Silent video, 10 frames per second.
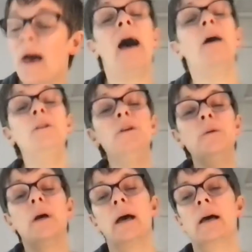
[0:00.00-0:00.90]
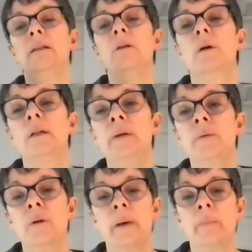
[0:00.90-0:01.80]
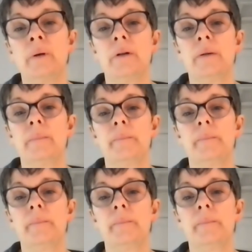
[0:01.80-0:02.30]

How do you want to be remembered?